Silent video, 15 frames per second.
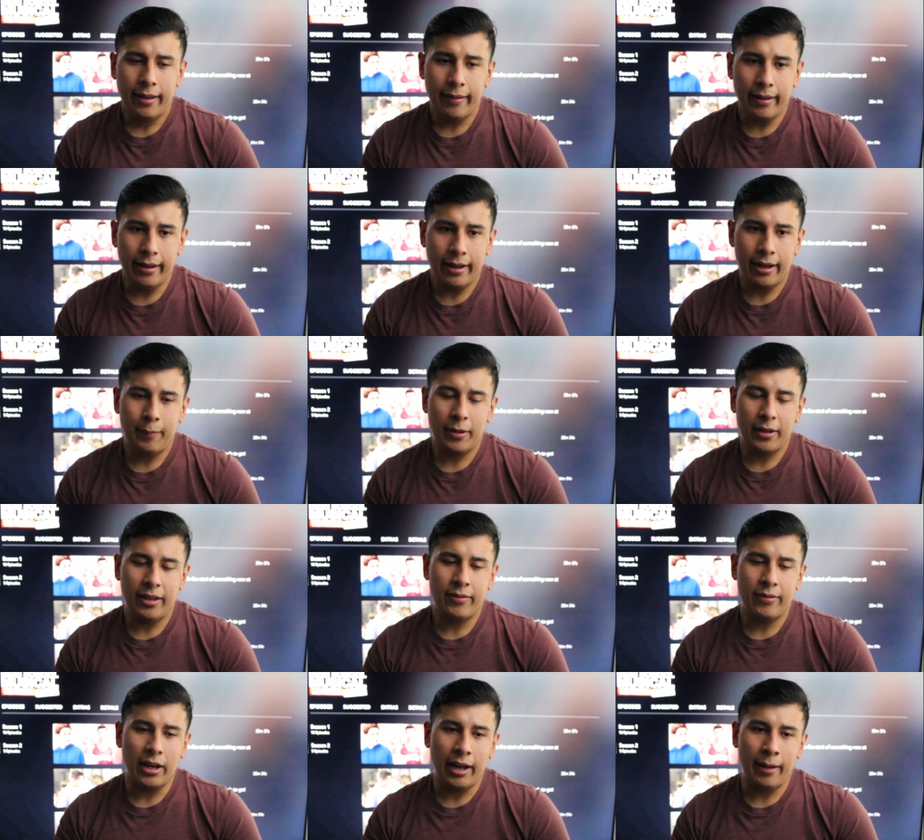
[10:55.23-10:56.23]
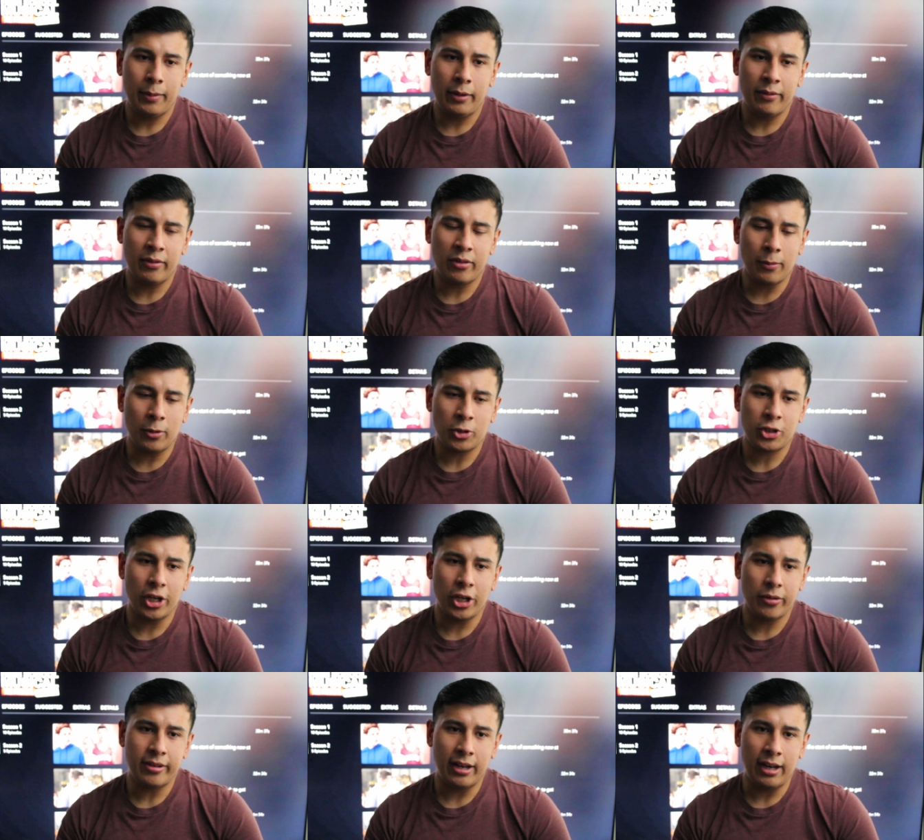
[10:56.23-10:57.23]
I believe that I believe it's almost
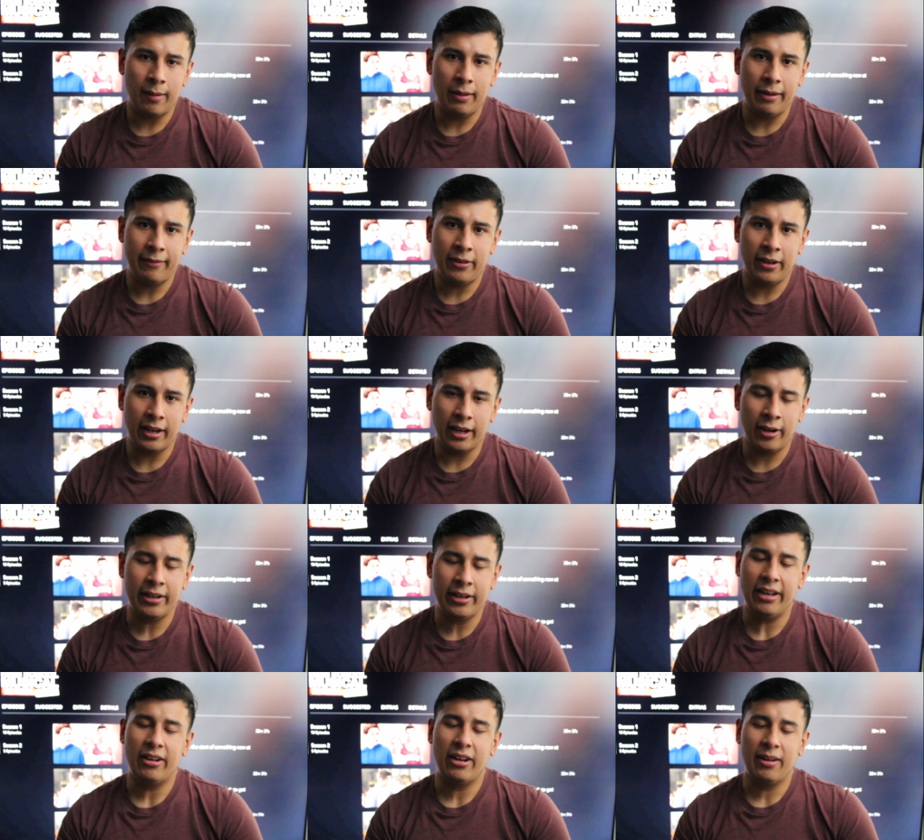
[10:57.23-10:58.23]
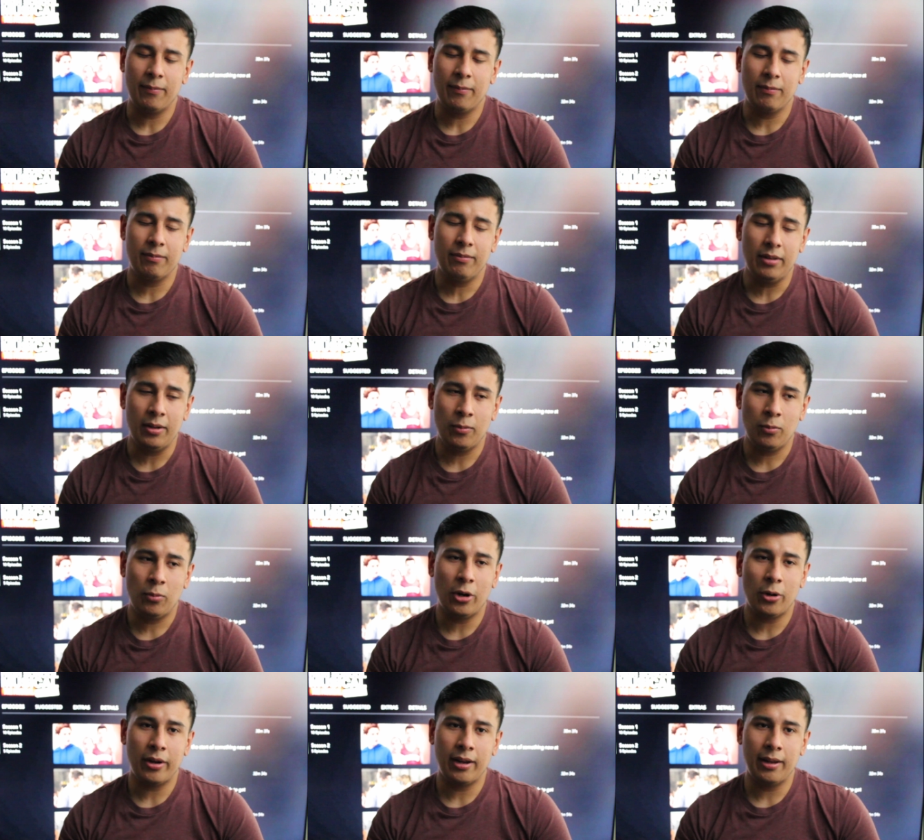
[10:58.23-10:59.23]
showtime. I think. Oh yeah, um,
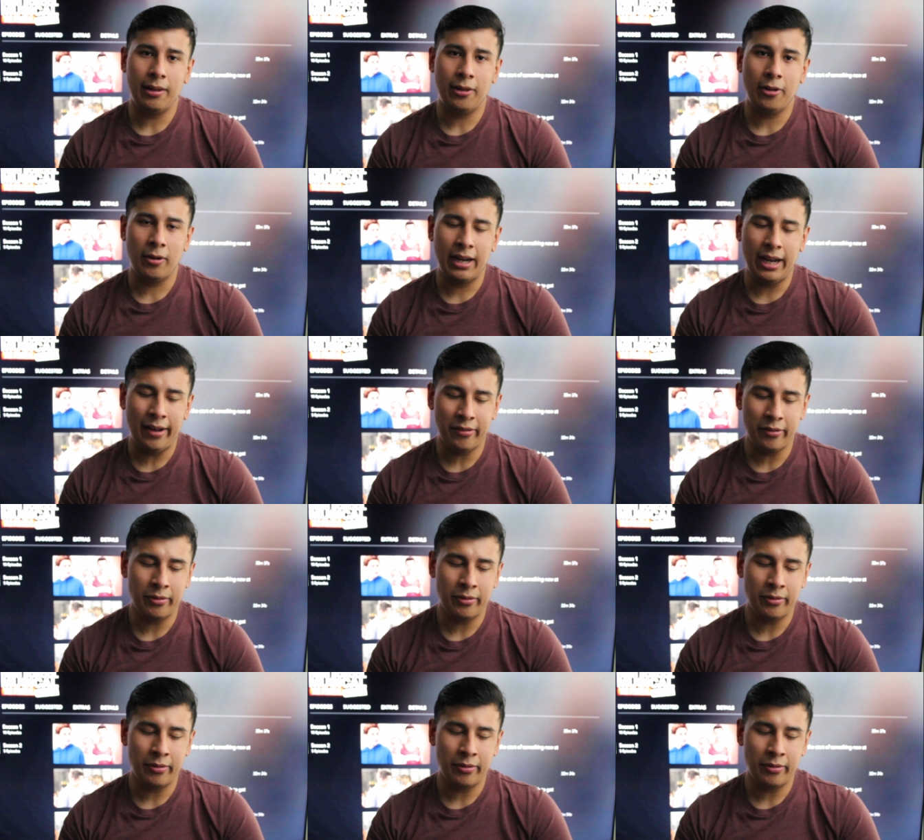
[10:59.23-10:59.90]
during a little gossip